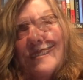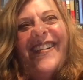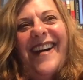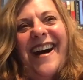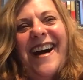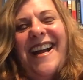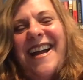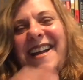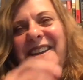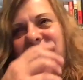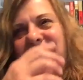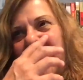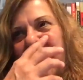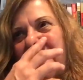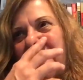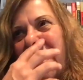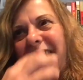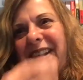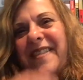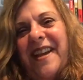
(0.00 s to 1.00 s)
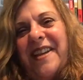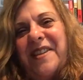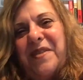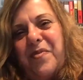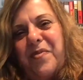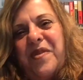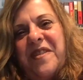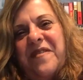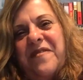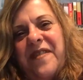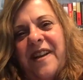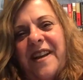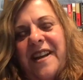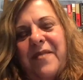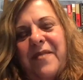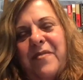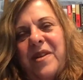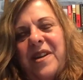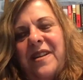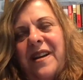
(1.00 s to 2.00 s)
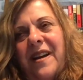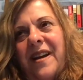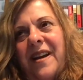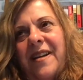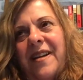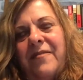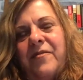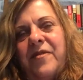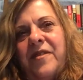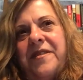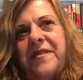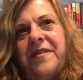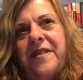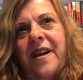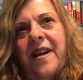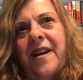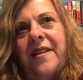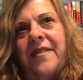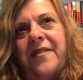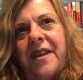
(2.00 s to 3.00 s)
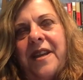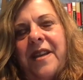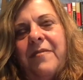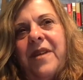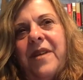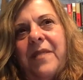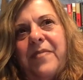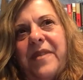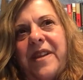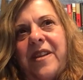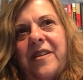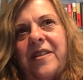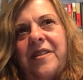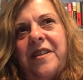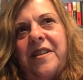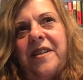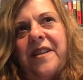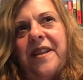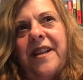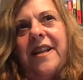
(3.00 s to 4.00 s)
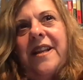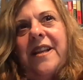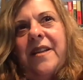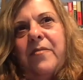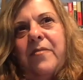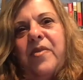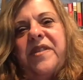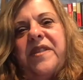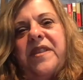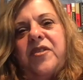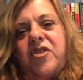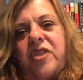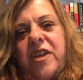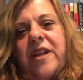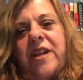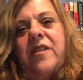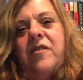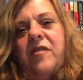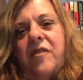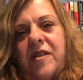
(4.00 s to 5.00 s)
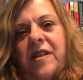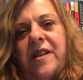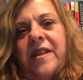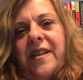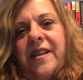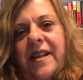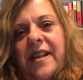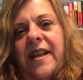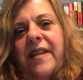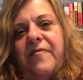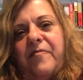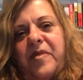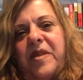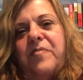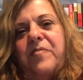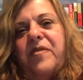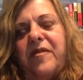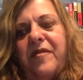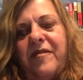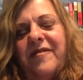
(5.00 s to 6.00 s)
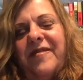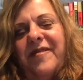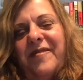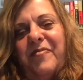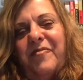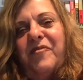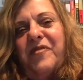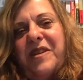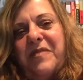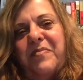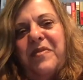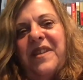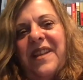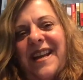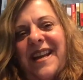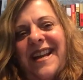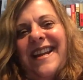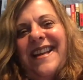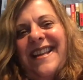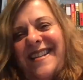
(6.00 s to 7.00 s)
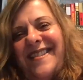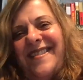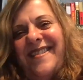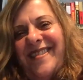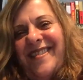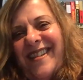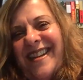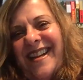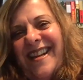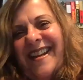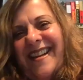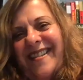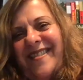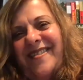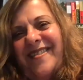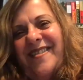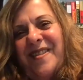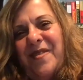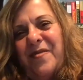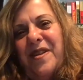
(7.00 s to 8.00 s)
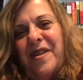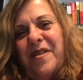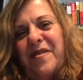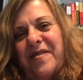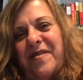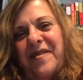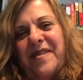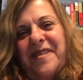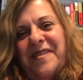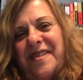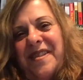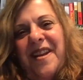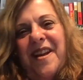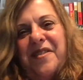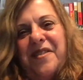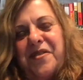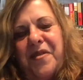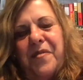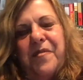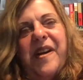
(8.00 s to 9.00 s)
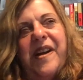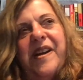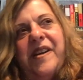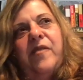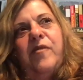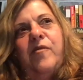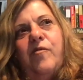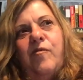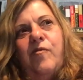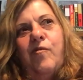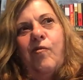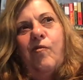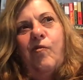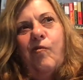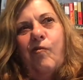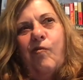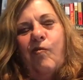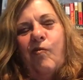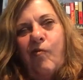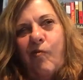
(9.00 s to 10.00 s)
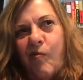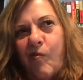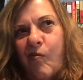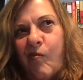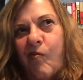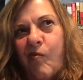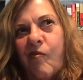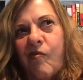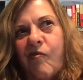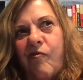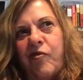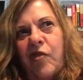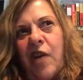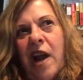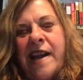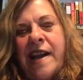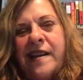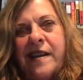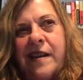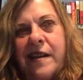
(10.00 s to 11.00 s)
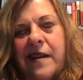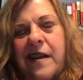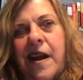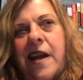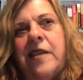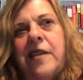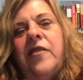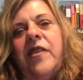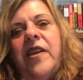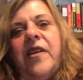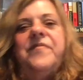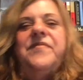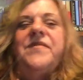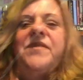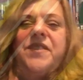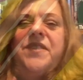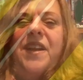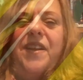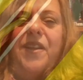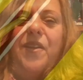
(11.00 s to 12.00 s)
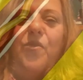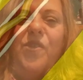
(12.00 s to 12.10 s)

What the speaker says: I hadn't heard that. That's pretty funny, but I think it might be good to put the jingle and have people replay it in their head. All I want is an Oscar Mayer Frank. I don't know. It's not going to